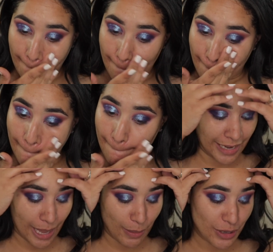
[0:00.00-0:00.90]
prime, and
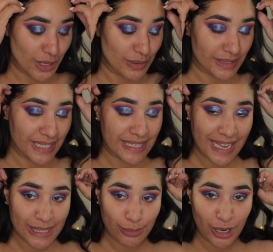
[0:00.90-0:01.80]
I'm going to use the
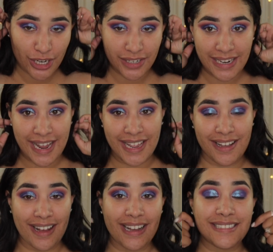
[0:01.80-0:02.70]
next product I
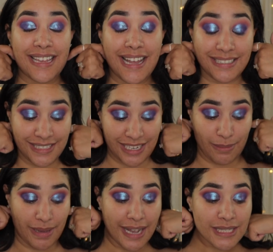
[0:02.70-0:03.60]
got at TJ
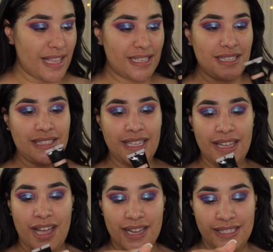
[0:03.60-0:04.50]
Maxx. This is the
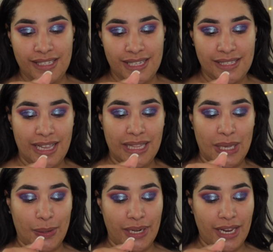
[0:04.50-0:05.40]
Anastasia
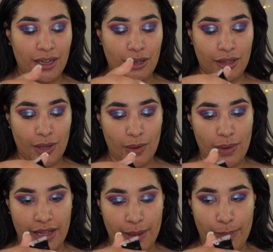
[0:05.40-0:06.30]
Liquid and
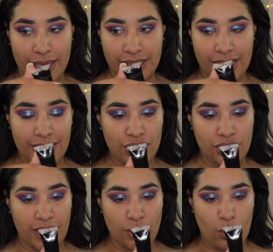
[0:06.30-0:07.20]
Glow. I picked it in the
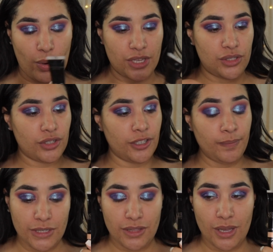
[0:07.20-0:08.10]
shade Oyster,
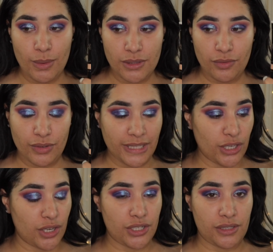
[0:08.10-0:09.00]
which I thought was a really
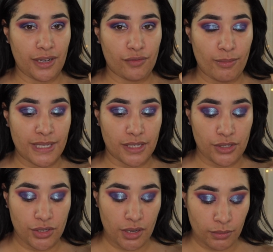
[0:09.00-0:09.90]
good shade for my
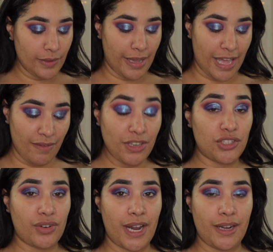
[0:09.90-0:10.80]
skin tone. I haven't
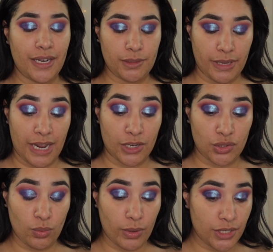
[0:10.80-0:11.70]
tried it, but I
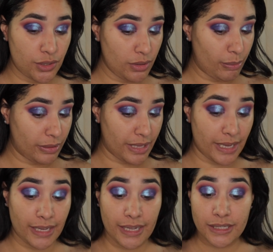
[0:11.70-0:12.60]
do want to apply
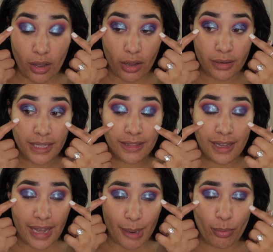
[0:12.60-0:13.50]
it on like the
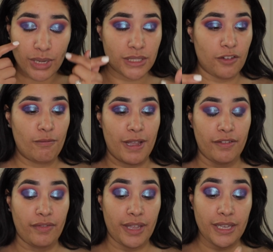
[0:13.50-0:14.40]
high points of my
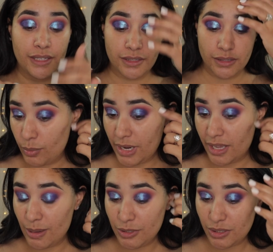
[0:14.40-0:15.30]
face. When it
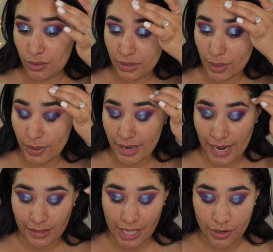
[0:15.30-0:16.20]
comes to liquid
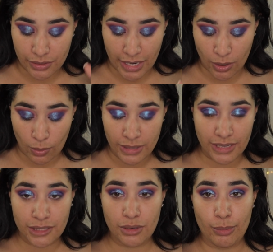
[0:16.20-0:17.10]
highlighters, I always
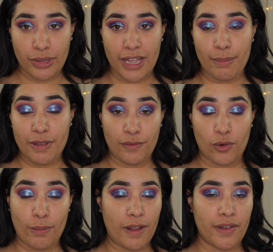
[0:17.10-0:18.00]
like to apply it
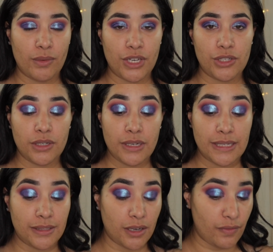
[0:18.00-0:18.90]
before my foundation
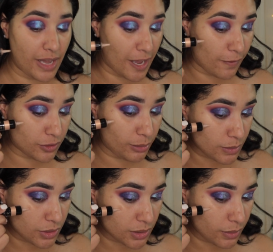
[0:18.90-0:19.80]
instead of after.
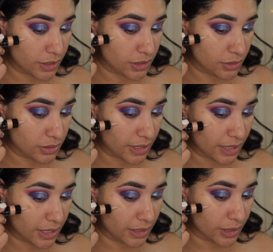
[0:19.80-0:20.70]
I'm just going to
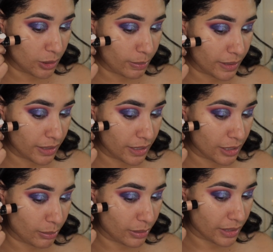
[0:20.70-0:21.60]
take a little bit and
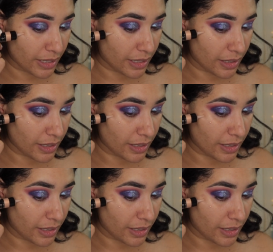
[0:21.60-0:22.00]
apply it